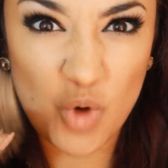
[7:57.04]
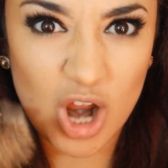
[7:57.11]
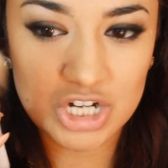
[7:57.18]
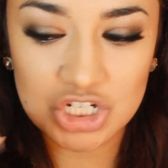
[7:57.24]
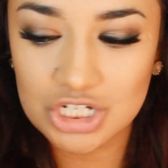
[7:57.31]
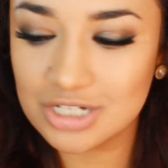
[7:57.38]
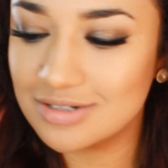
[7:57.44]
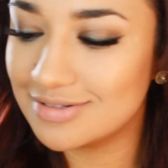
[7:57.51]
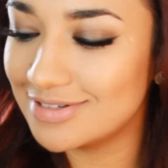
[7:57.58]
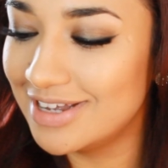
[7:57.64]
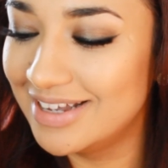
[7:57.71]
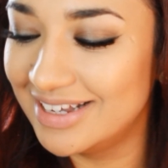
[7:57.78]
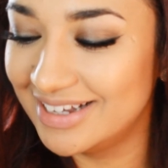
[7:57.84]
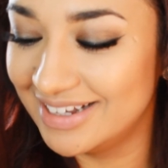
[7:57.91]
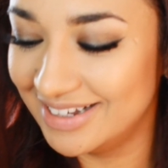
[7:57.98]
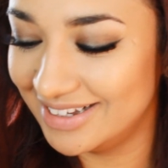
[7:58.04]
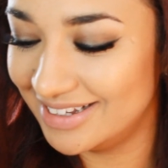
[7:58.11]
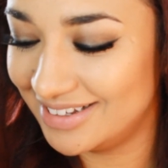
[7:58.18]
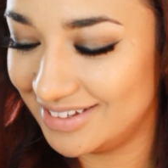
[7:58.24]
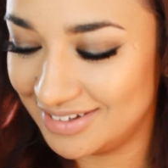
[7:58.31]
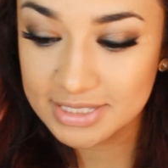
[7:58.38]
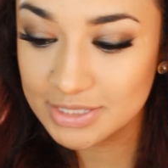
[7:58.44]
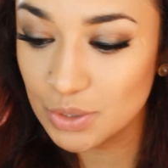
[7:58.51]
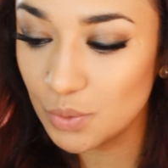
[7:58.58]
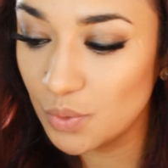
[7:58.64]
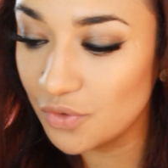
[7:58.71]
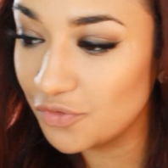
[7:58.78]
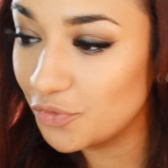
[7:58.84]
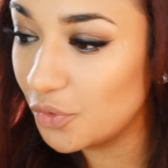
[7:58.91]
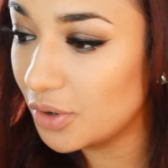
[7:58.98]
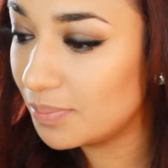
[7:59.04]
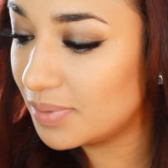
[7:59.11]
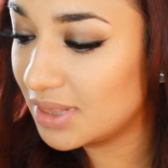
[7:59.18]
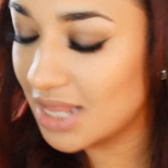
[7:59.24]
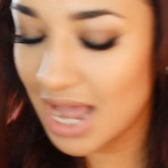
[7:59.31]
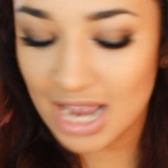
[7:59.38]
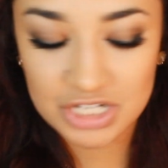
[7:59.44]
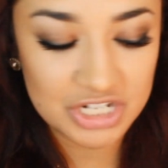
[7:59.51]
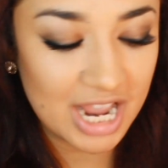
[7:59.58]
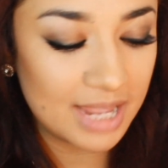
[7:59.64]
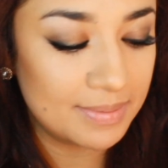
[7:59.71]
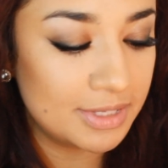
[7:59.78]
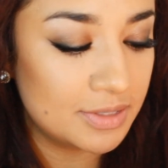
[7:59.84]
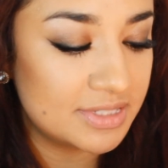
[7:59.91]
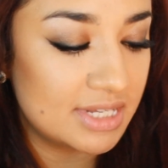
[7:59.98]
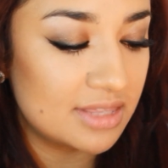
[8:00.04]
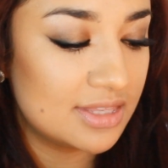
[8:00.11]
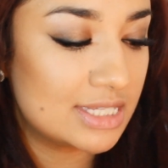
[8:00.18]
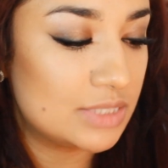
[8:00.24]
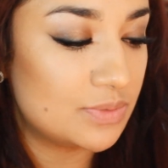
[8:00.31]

brush. So for blush, I'm using